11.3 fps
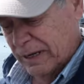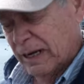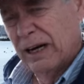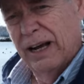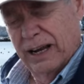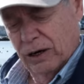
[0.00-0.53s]

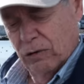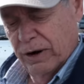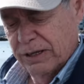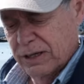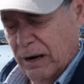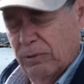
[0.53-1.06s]
I had a
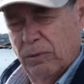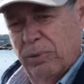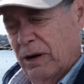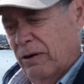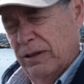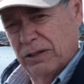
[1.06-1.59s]
great time
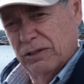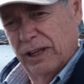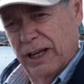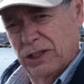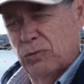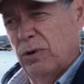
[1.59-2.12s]
comparing this
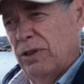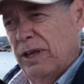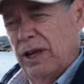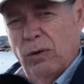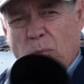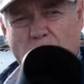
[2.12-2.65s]
lens with
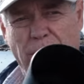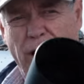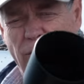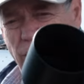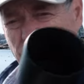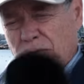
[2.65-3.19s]
the one
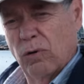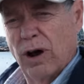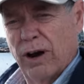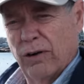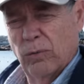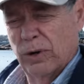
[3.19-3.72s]
hundred to four
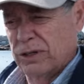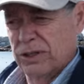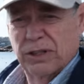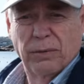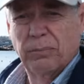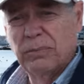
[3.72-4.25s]
hundred, which
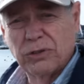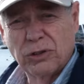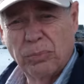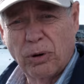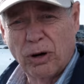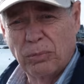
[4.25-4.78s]
is a
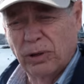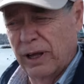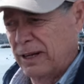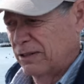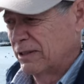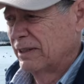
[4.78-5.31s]
superb
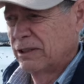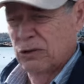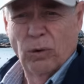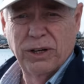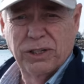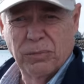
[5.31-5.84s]
lens,
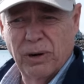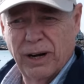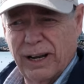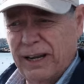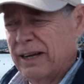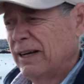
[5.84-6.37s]
twice the
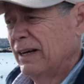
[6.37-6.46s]
money.